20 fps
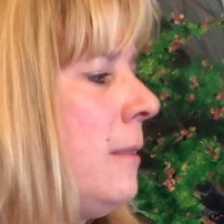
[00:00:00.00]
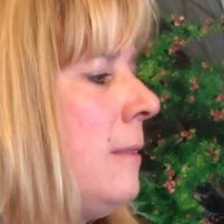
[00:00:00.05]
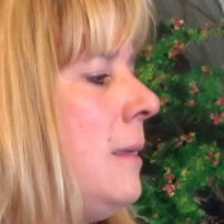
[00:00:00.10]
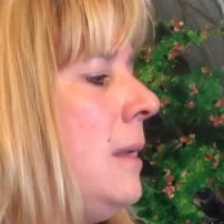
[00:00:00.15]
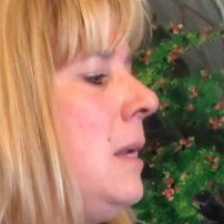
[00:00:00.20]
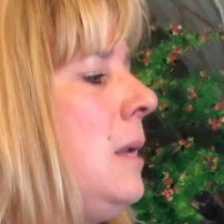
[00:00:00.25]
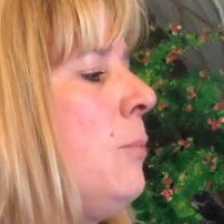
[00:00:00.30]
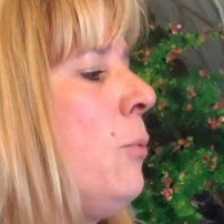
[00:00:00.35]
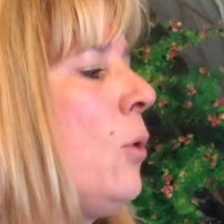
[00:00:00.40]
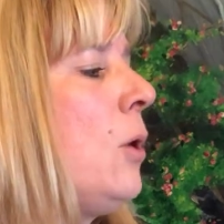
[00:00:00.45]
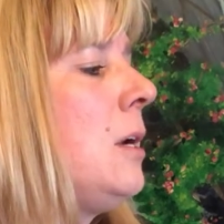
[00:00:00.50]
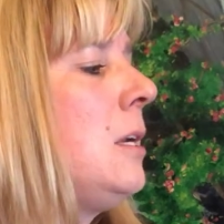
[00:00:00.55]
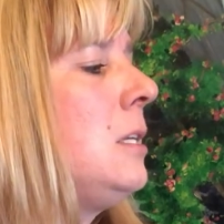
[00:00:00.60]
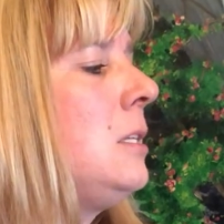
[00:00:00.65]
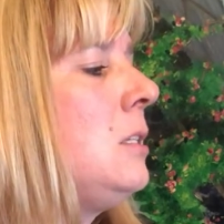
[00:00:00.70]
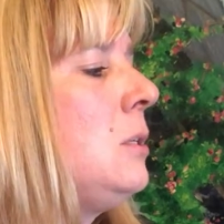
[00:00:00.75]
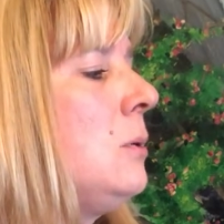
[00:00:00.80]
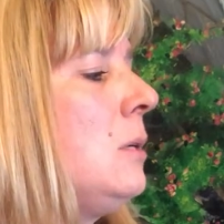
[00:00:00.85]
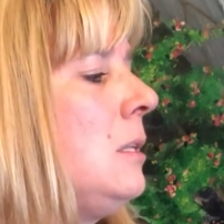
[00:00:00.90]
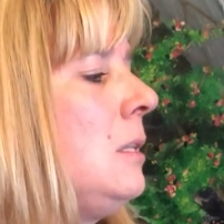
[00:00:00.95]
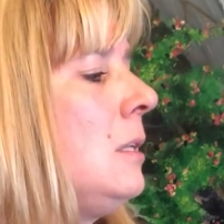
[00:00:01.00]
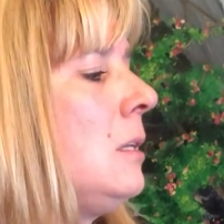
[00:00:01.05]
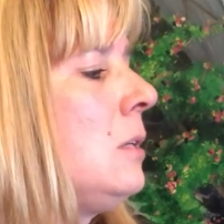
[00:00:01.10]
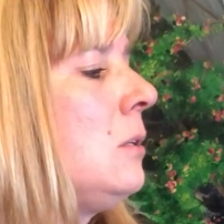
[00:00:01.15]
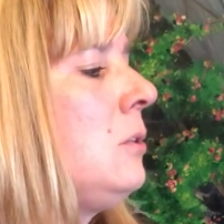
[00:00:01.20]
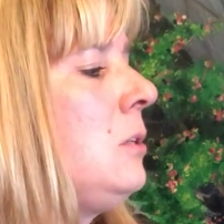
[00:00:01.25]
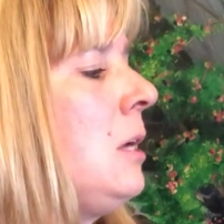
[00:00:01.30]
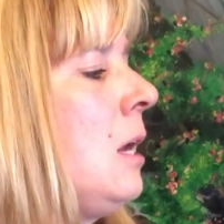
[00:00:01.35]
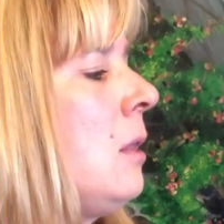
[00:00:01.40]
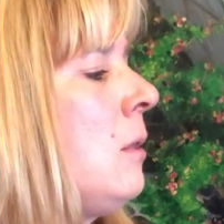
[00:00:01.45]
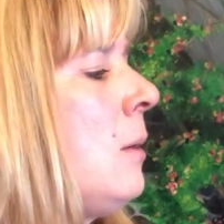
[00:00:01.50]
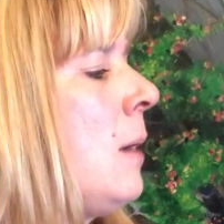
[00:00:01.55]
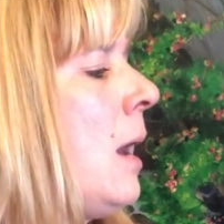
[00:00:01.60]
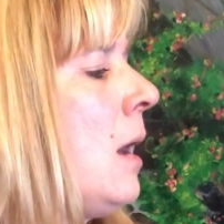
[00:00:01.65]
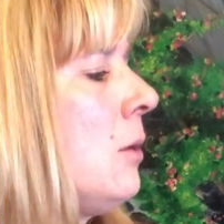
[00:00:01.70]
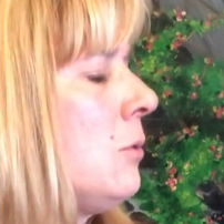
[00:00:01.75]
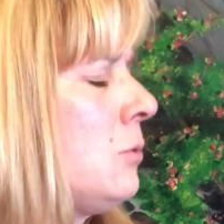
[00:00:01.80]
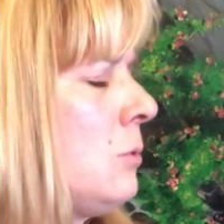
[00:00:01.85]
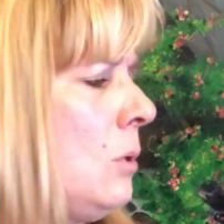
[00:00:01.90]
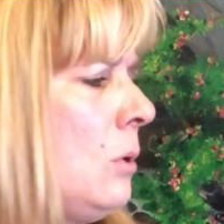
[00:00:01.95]
Then he pointed to a little yellow
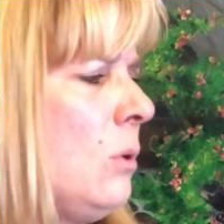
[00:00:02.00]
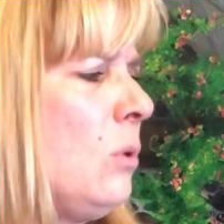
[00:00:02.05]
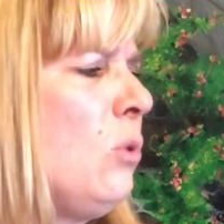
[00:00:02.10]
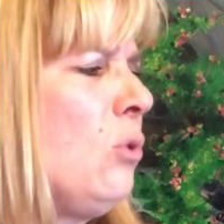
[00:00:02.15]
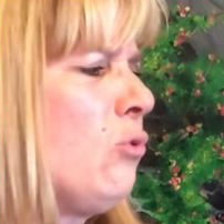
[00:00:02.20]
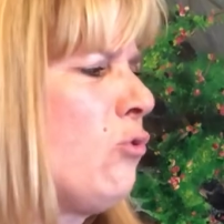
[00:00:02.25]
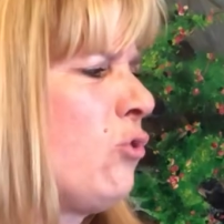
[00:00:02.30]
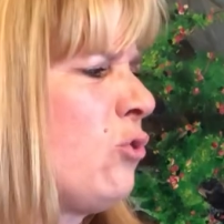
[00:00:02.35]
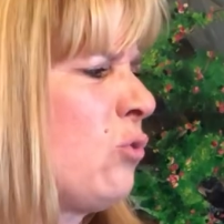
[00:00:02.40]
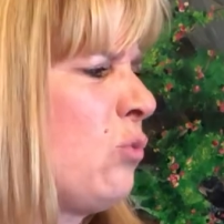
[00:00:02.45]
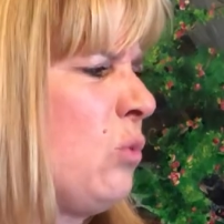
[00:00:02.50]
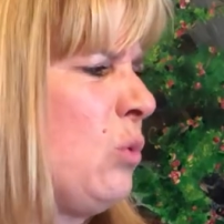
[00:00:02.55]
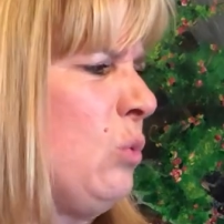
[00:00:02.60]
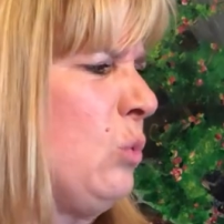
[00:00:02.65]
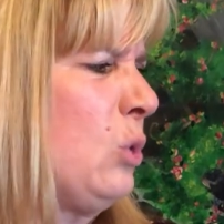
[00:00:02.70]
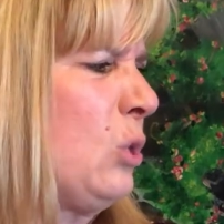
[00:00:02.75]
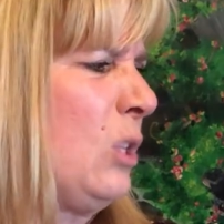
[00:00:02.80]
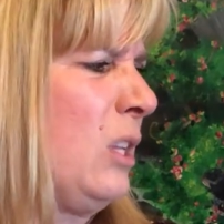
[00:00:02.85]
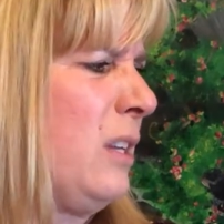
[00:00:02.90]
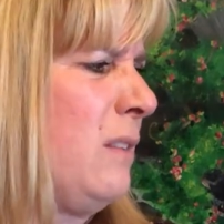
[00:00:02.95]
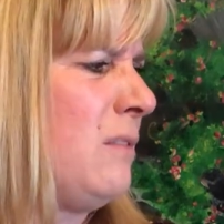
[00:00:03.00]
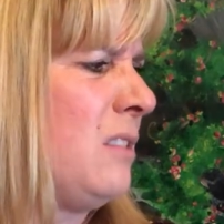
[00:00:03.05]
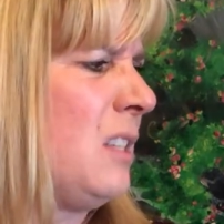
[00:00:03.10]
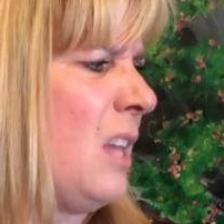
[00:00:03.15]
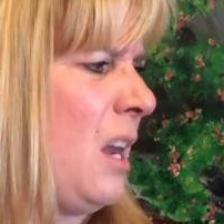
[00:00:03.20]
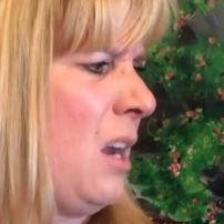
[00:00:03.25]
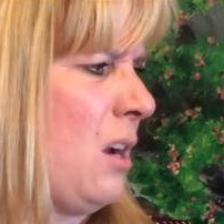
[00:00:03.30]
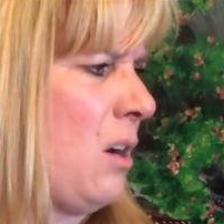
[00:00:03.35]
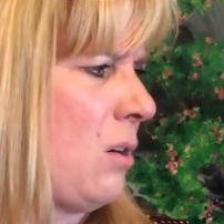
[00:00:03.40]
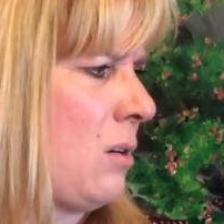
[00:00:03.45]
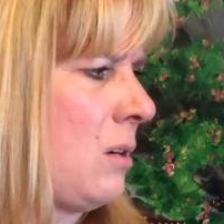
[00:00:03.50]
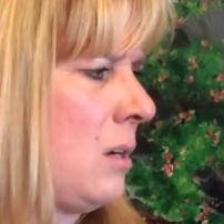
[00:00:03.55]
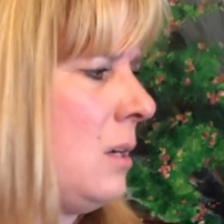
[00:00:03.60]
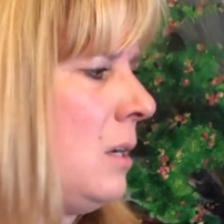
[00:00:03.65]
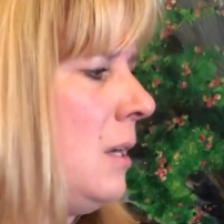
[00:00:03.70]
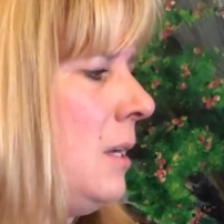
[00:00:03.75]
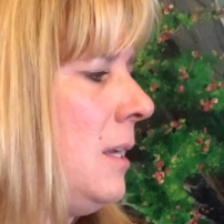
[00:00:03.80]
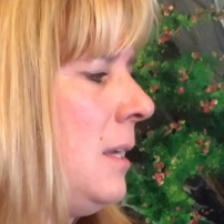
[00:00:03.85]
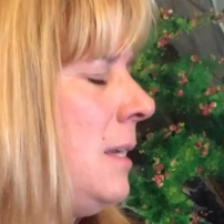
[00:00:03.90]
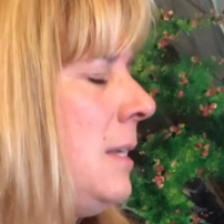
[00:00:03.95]
house. "Old Scrooge lives there,"
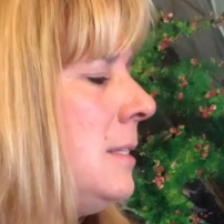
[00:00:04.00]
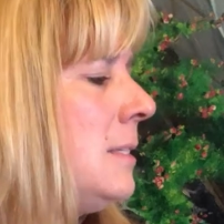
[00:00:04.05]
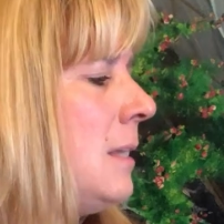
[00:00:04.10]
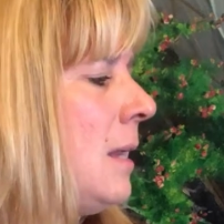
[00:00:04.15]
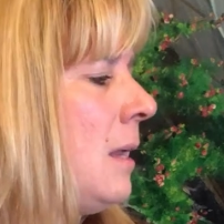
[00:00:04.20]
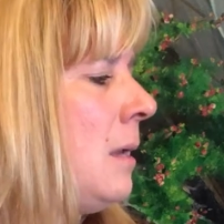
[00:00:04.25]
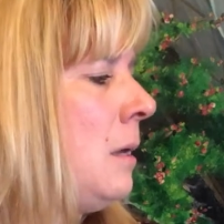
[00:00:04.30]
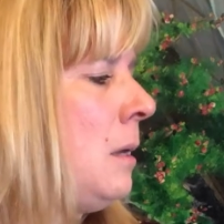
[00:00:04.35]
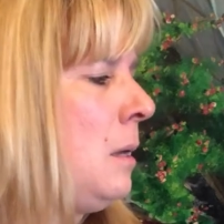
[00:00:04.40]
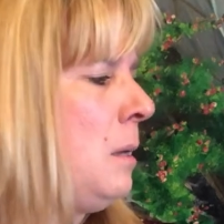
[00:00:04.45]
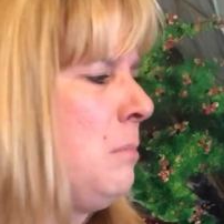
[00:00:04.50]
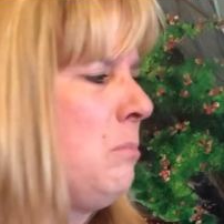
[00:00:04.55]
he said.